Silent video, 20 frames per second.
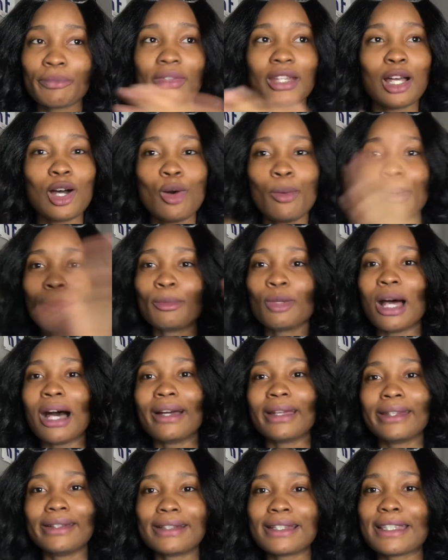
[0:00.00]
I hope I'm not out
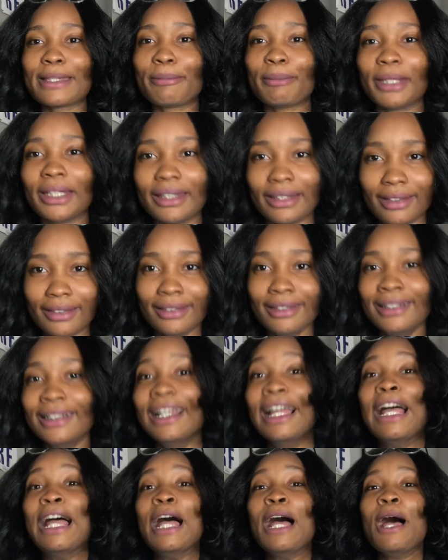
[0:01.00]
here spitting,
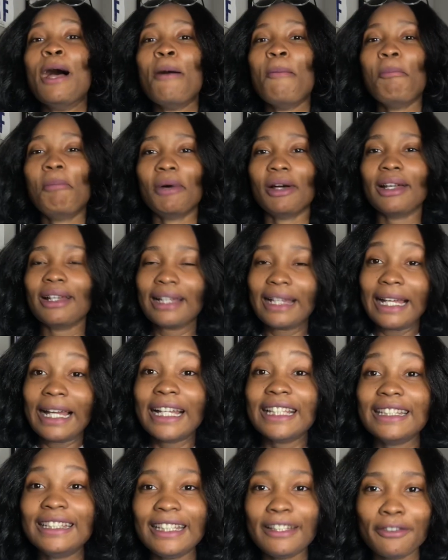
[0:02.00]
but
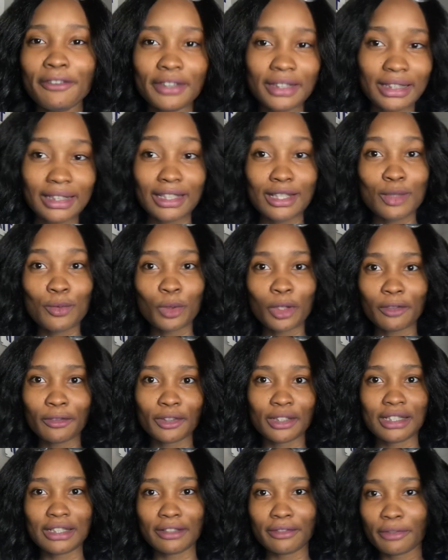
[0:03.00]
different things work for
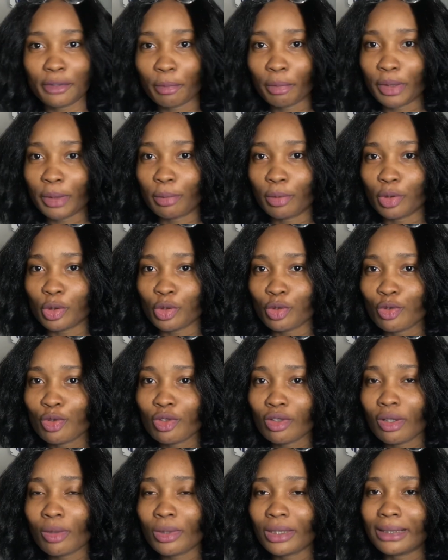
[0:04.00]
different people. You
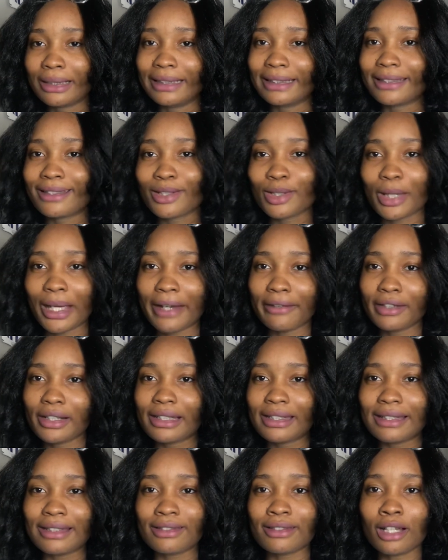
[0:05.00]
don't want to listen to every
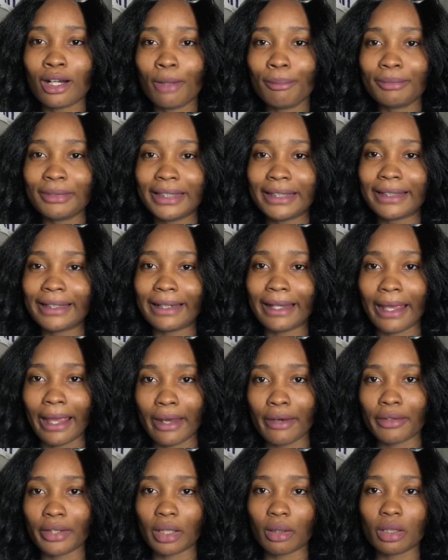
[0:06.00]
Tom, Dick, and
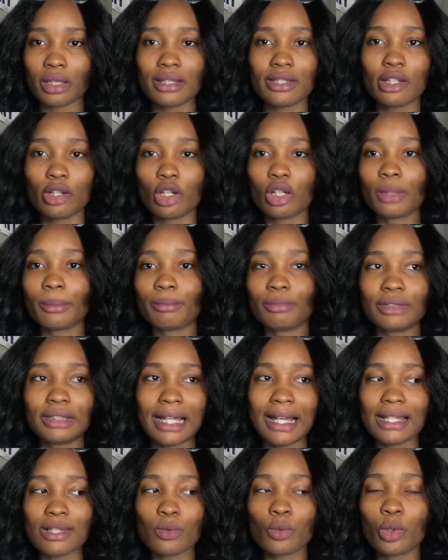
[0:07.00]
Harry, because
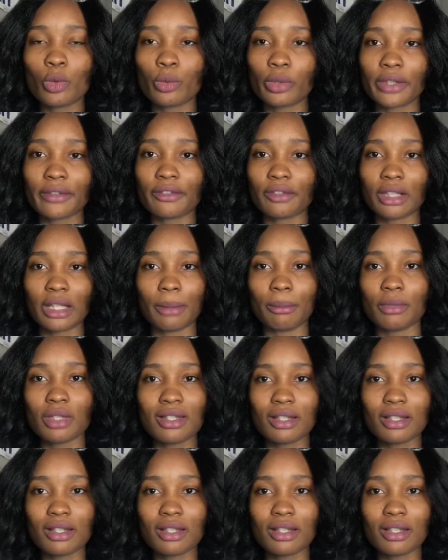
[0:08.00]
that's what works for them.